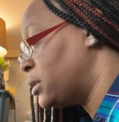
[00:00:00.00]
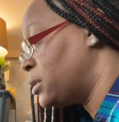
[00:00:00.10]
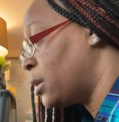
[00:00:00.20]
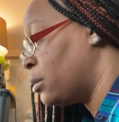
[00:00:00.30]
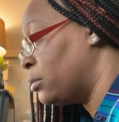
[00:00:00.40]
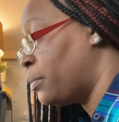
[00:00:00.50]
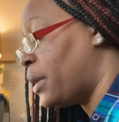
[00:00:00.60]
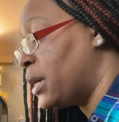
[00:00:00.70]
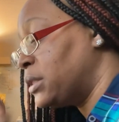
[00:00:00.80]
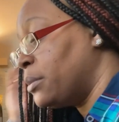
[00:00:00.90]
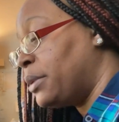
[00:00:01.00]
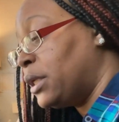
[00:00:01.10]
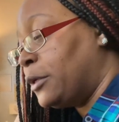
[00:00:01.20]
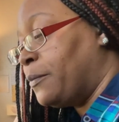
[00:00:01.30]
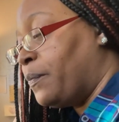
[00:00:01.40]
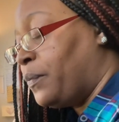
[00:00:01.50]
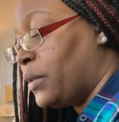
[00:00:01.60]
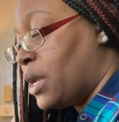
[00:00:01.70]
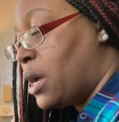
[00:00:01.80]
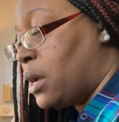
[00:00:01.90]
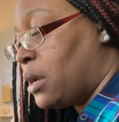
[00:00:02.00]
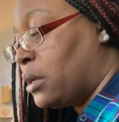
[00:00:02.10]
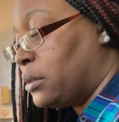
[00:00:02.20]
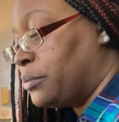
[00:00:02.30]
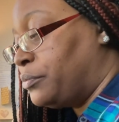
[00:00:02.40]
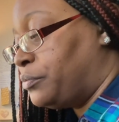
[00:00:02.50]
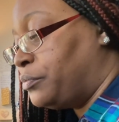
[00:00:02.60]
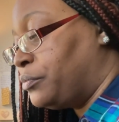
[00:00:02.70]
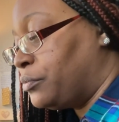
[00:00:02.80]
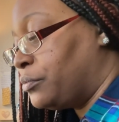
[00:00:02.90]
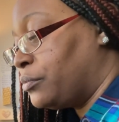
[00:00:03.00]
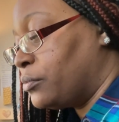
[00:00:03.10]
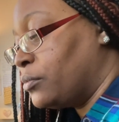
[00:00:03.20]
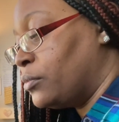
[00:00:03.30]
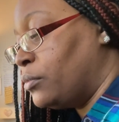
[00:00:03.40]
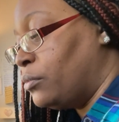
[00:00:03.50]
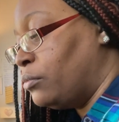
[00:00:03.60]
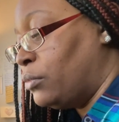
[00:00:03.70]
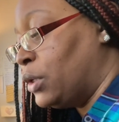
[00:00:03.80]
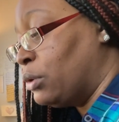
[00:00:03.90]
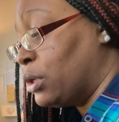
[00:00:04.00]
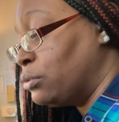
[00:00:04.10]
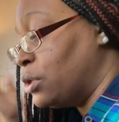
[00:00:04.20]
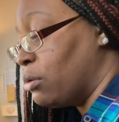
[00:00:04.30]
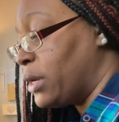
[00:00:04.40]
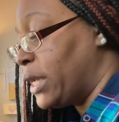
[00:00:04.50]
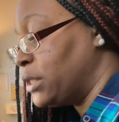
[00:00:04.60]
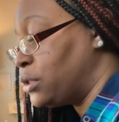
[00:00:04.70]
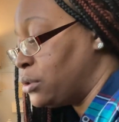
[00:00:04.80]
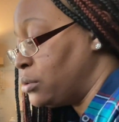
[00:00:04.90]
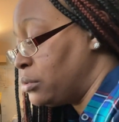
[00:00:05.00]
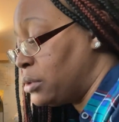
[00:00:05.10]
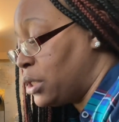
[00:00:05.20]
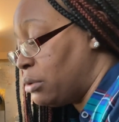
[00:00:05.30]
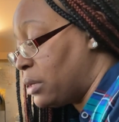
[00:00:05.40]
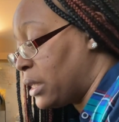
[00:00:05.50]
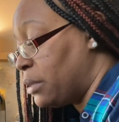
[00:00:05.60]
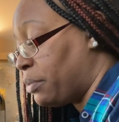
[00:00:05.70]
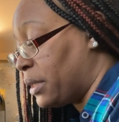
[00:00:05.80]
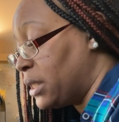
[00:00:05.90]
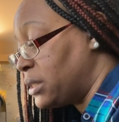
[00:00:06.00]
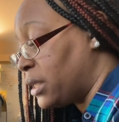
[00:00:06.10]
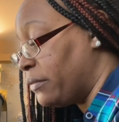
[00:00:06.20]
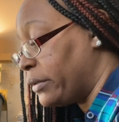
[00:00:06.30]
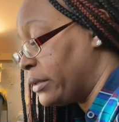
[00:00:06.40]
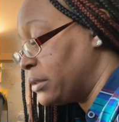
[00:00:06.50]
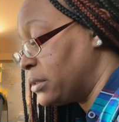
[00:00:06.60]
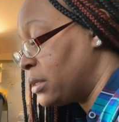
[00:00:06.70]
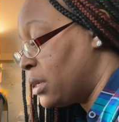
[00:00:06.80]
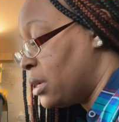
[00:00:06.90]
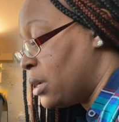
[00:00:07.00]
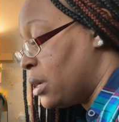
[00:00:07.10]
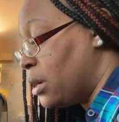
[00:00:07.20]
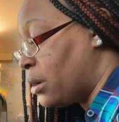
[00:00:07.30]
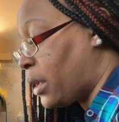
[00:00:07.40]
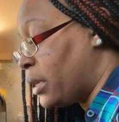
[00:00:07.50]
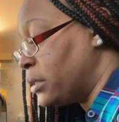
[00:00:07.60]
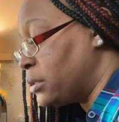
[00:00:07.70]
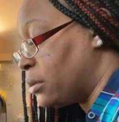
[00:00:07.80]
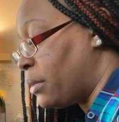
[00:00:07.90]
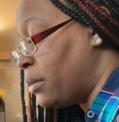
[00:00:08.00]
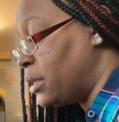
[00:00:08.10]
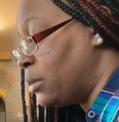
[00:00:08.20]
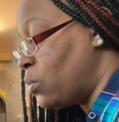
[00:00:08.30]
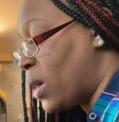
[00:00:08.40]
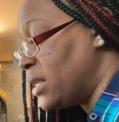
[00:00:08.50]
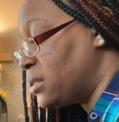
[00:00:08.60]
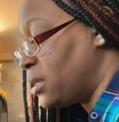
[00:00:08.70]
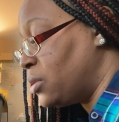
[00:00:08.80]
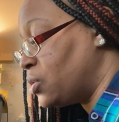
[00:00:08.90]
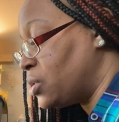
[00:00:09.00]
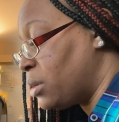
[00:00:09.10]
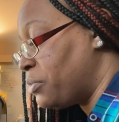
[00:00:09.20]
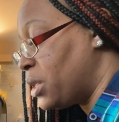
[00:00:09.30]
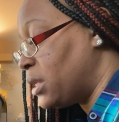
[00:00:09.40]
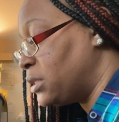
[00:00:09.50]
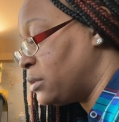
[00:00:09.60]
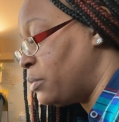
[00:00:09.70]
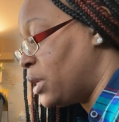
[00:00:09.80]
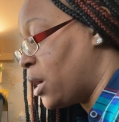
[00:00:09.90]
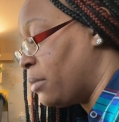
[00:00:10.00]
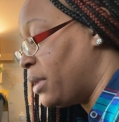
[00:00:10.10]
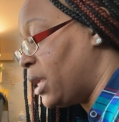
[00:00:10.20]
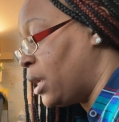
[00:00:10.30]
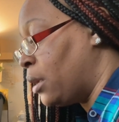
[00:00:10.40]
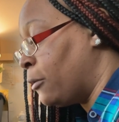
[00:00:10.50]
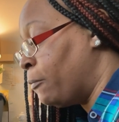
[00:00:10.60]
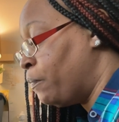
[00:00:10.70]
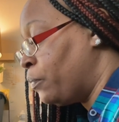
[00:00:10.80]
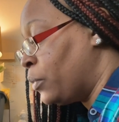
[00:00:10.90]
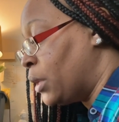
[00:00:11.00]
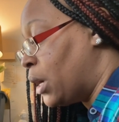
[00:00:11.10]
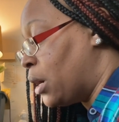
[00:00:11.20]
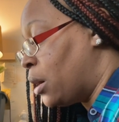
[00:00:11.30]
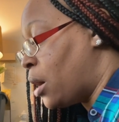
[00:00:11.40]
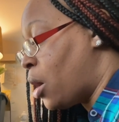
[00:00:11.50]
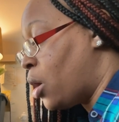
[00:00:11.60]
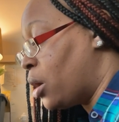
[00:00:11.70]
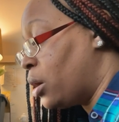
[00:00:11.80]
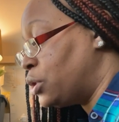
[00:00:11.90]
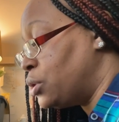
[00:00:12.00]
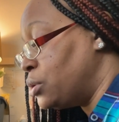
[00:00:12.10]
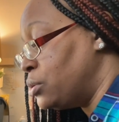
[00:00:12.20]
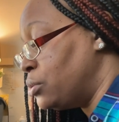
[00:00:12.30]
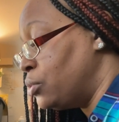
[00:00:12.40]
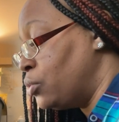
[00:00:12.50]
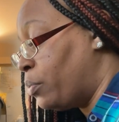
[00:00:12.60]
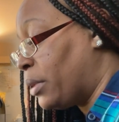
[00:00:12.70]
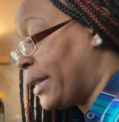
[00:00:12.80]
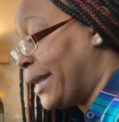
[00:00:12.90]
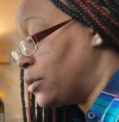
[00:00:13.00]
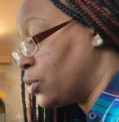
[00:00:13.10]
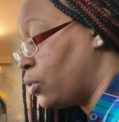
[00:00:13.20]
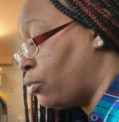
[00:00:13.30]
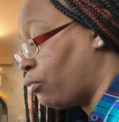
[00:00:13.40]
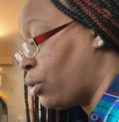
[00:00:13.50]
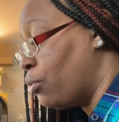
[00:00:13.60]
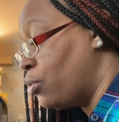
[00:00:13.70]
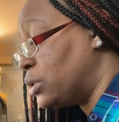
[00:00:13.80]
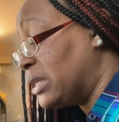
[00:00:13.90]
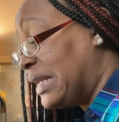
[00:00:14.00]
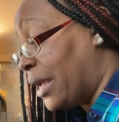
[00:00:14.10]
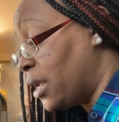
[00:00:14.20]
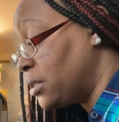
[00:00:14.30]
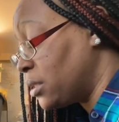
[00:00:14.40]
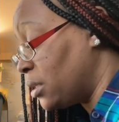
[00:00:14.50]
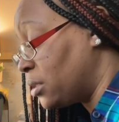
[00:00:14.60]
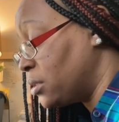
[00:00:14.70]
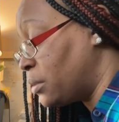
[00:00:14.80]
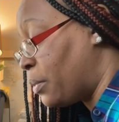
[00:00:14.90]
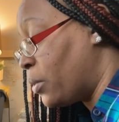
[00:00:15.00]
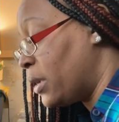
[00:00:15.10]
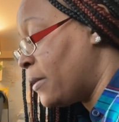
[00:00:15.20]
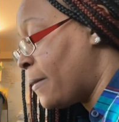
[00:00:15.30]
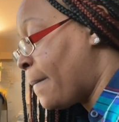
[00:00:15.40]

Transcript: so possibly, um, you know, donate to the United Plant Savers. Okay, so maybe white sage is something that's becoming uh, hard to plant or grow or to get at this point.